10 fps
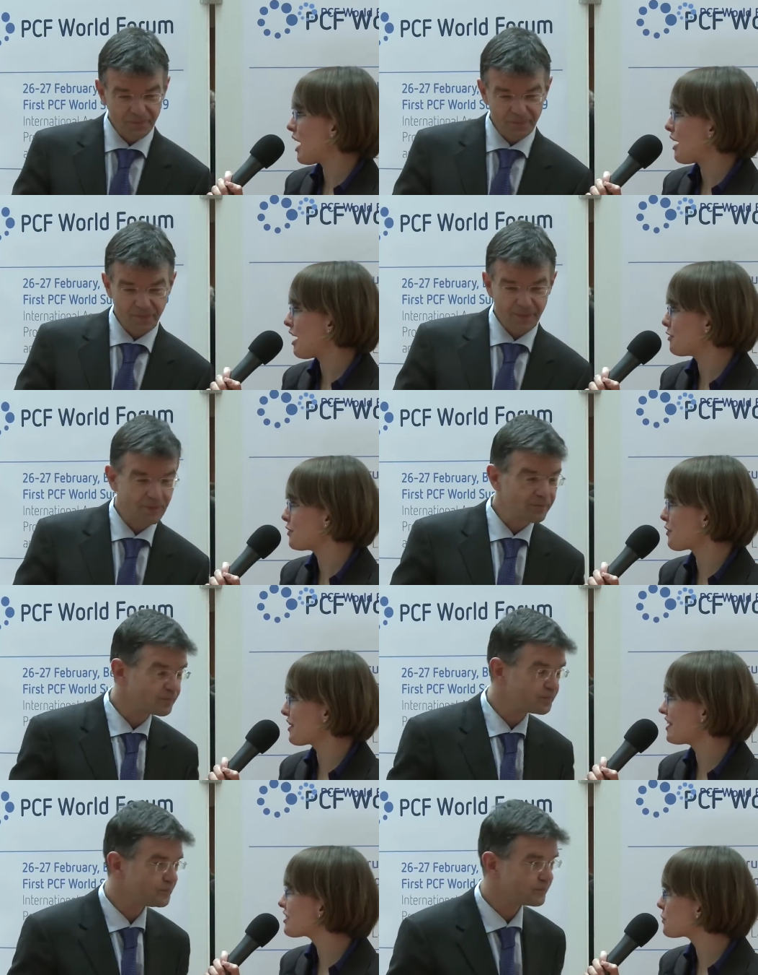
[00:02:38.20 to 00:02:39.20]
Speaker 1: how do you
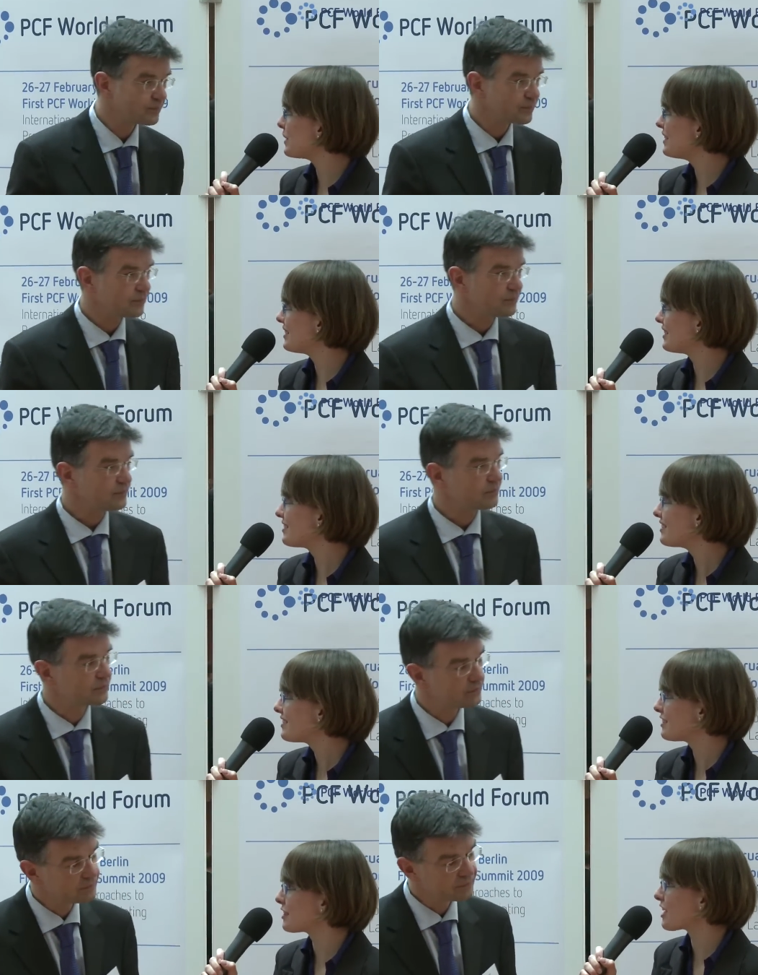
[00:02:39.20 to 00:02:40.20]
think will
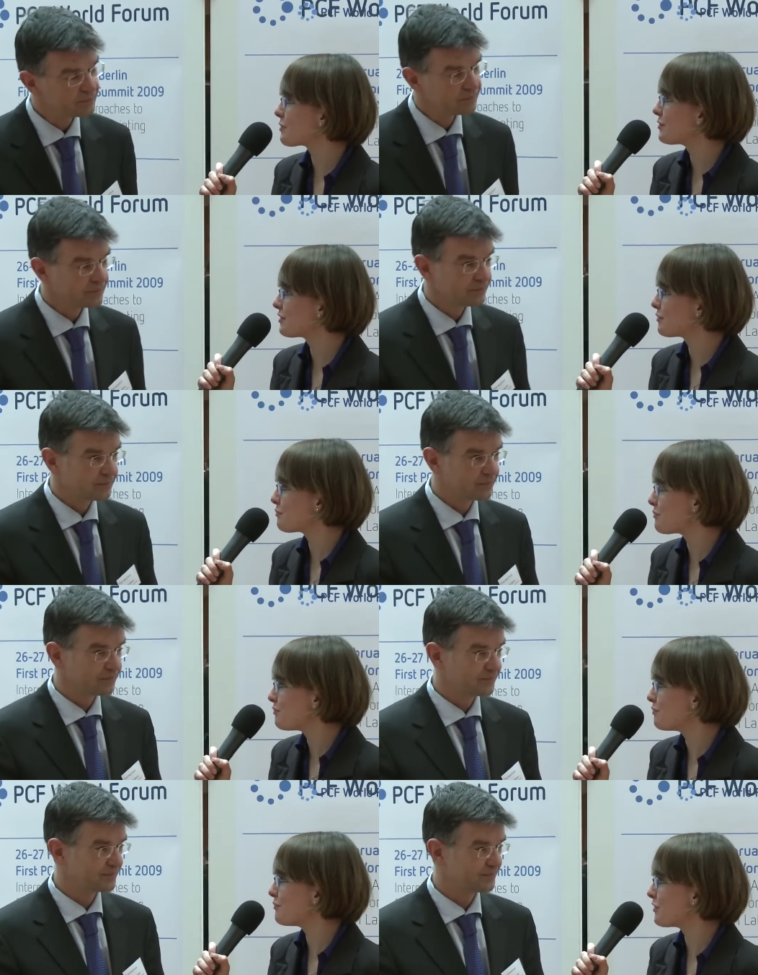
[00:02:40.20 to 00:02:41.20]
the carbon
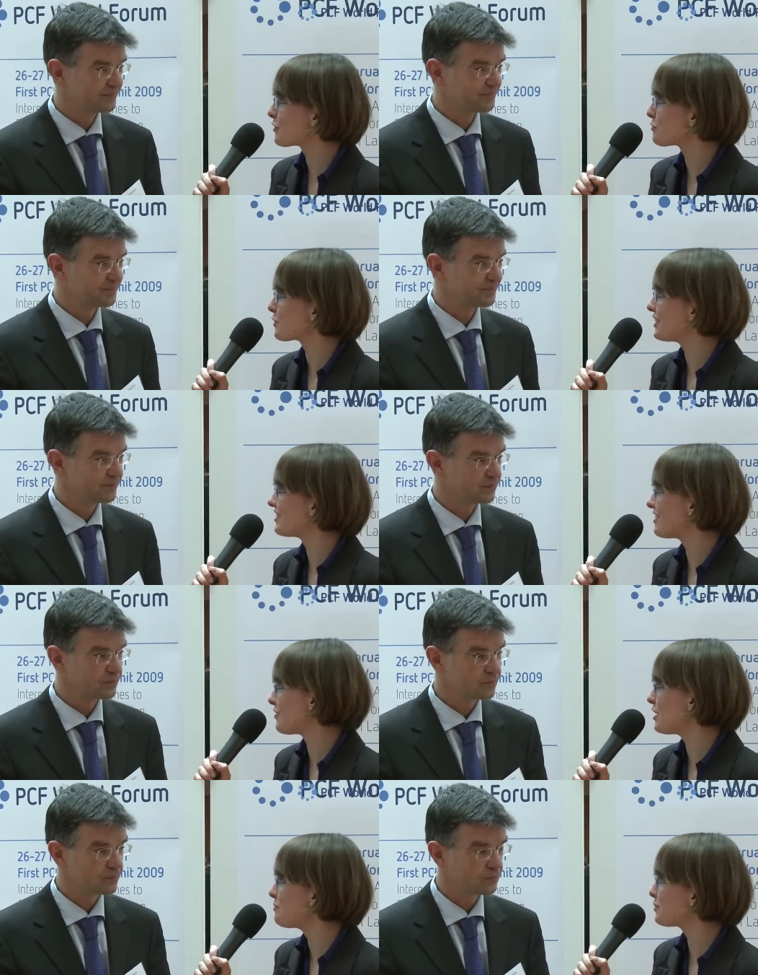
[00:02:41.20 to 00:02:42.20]
footprint
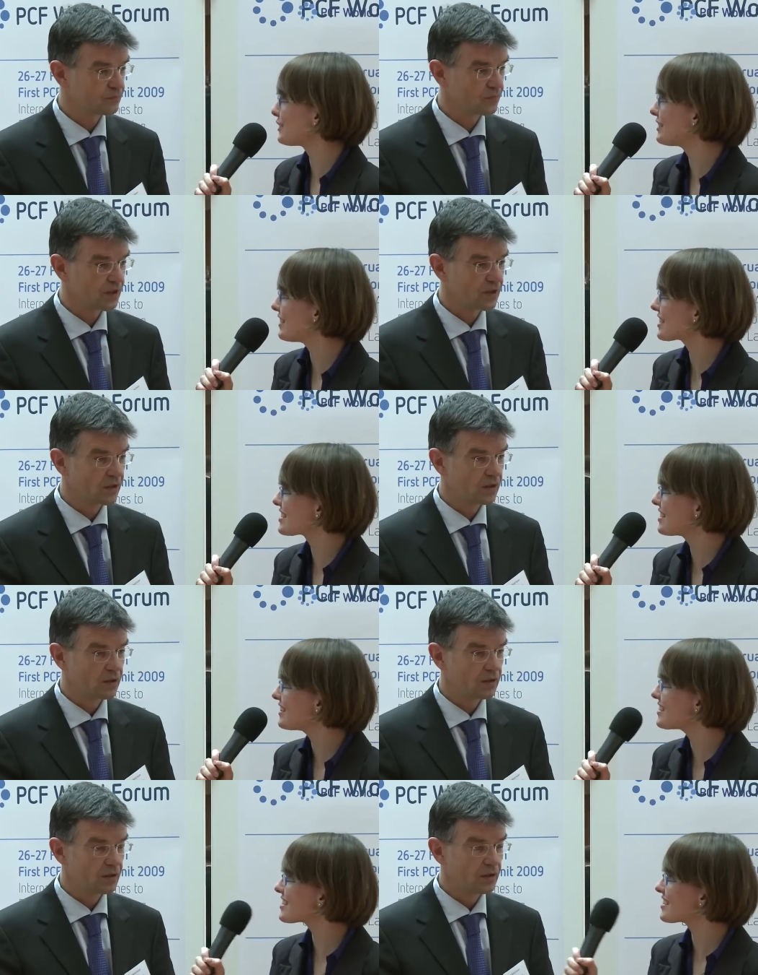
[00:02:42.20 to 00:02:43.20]
develop in the next
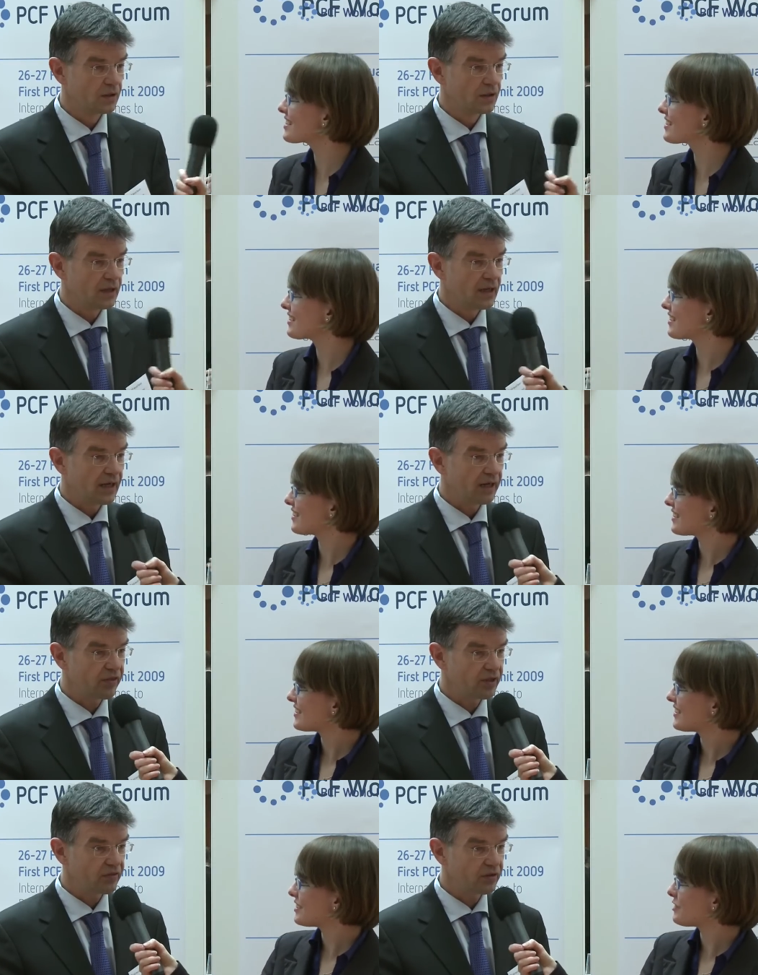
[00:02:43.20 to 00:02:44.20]
years?
Speaker 2: I
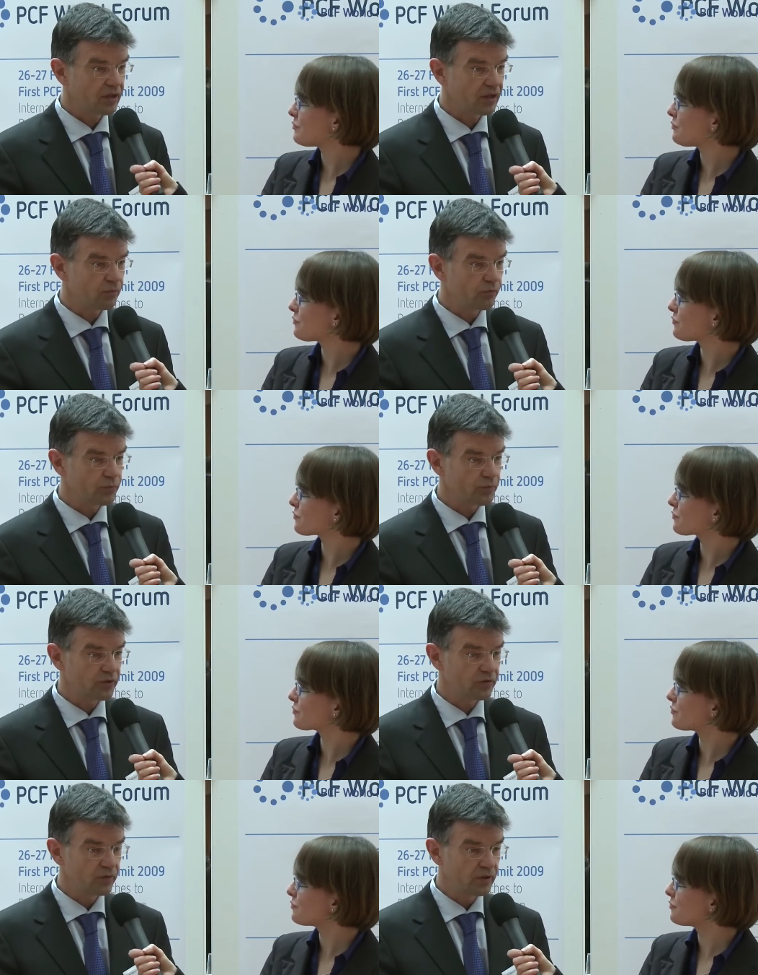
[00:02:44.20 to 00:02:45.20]
think the carbon
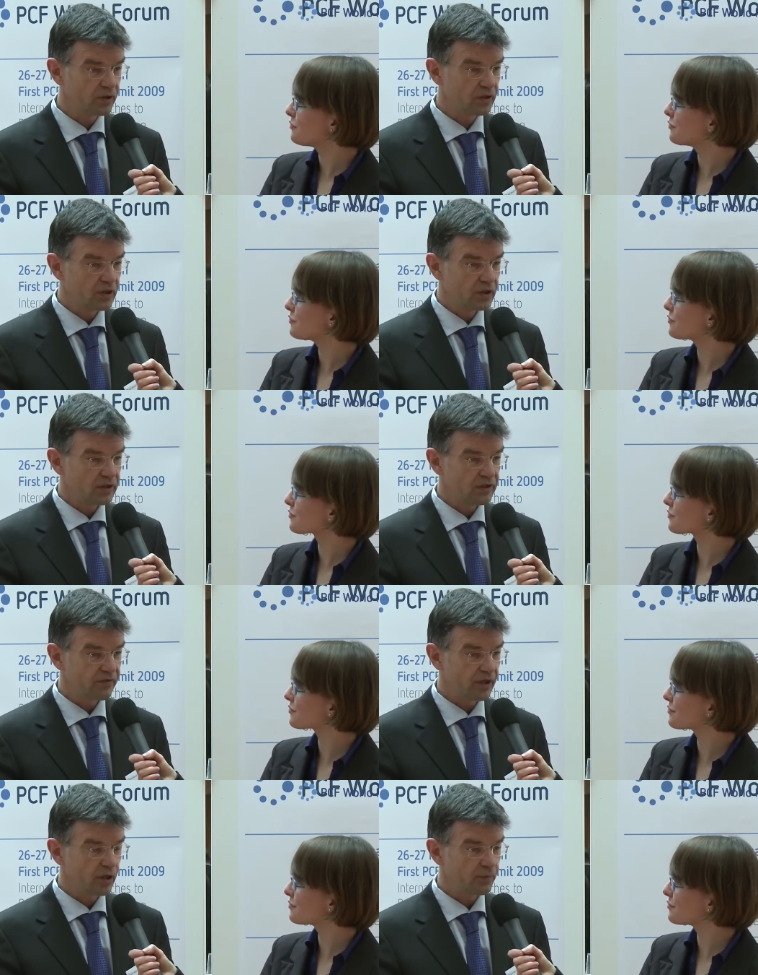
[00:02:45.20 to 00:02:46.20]
footprint will
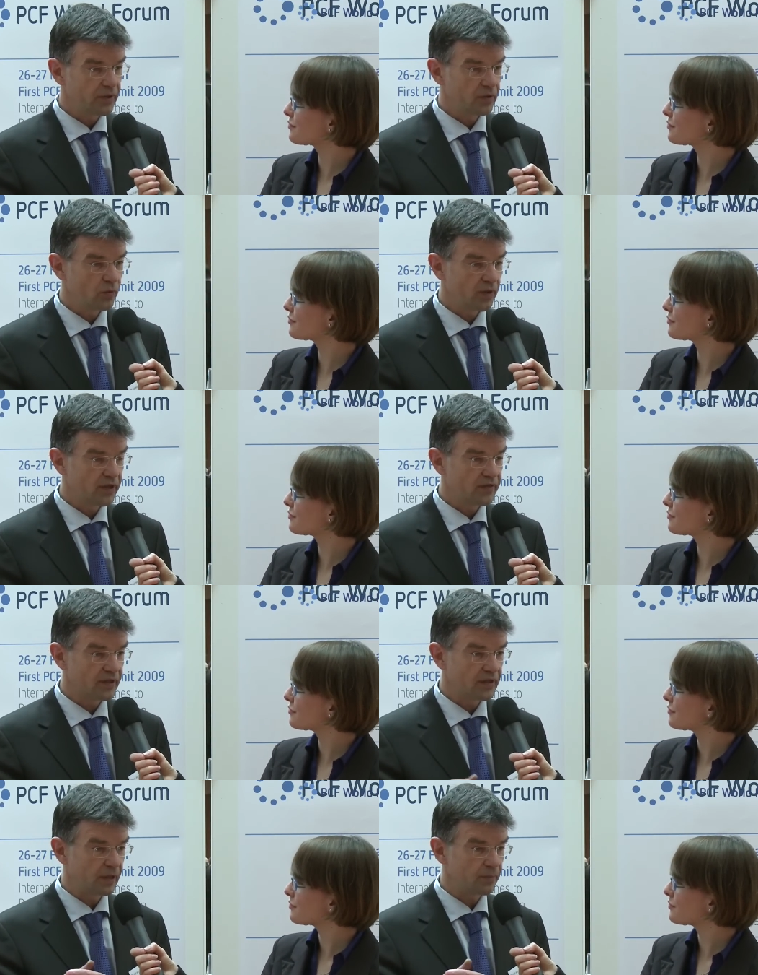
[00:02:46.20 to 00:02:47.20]
develop in a way
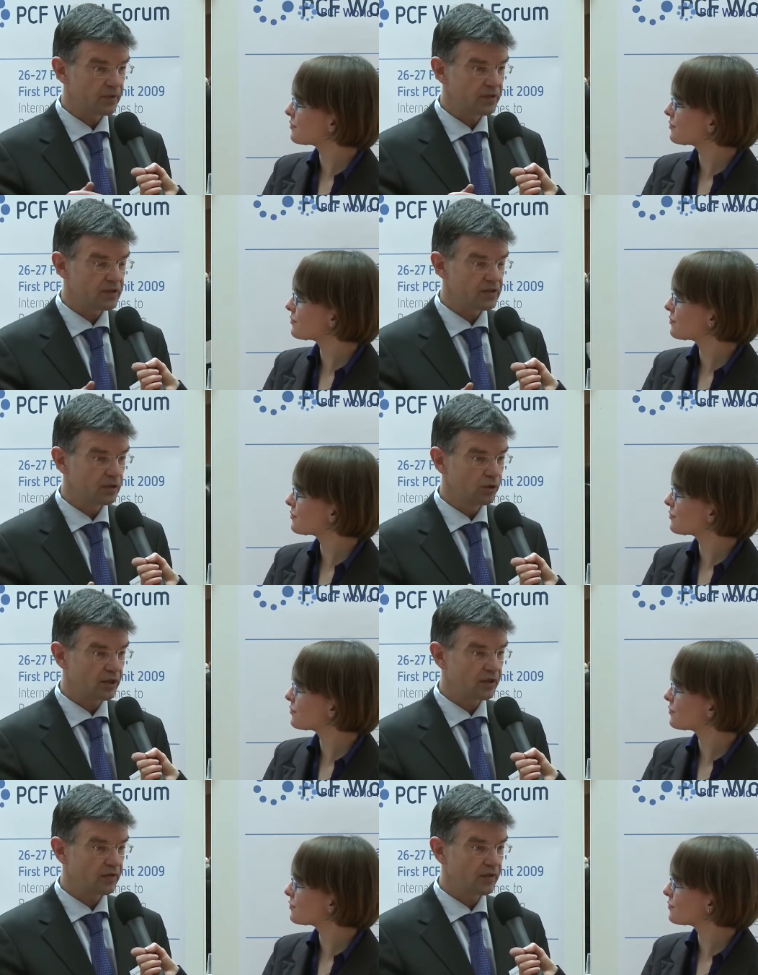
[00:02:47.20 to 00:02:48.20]
that companies
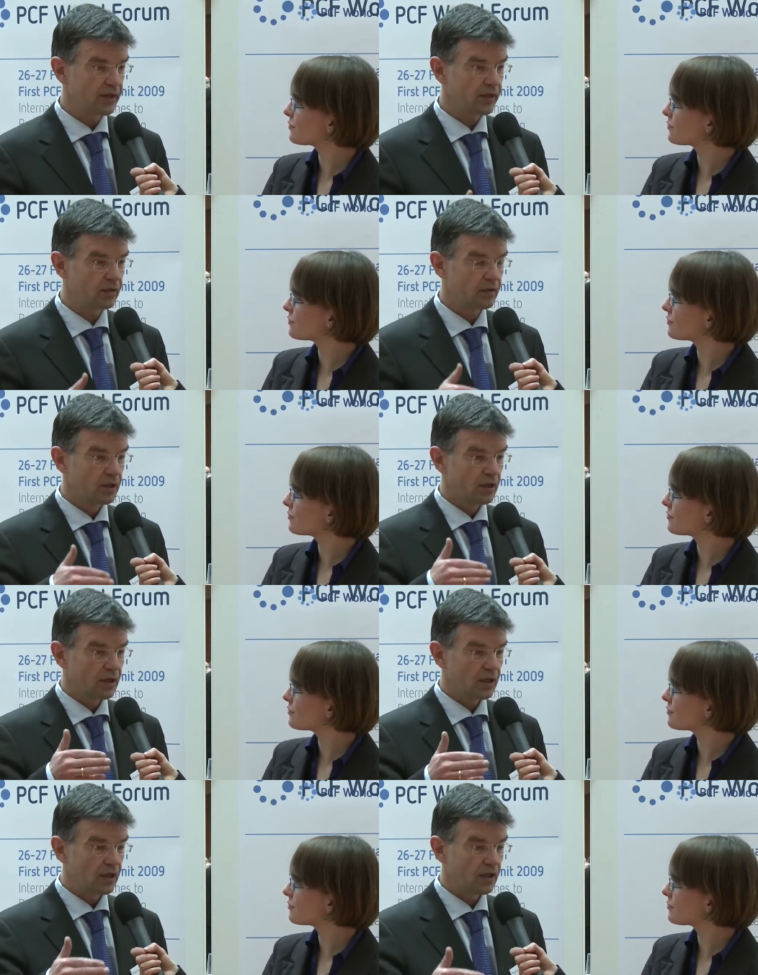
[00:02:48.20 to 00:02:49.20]
look at their
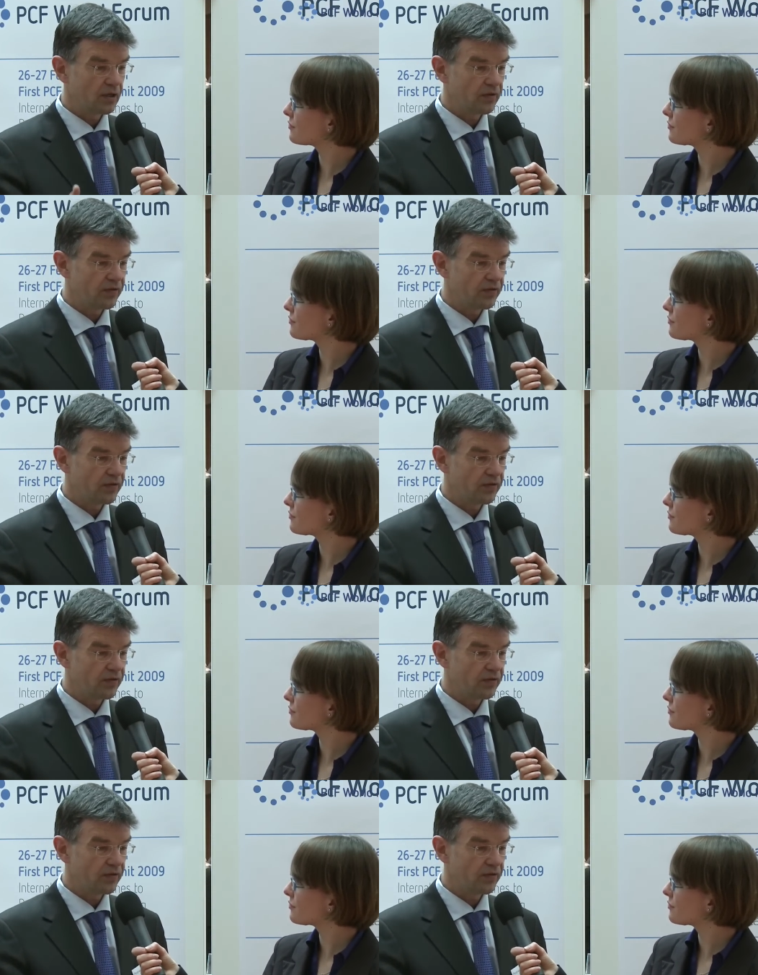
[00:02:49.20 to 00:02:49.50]
uh,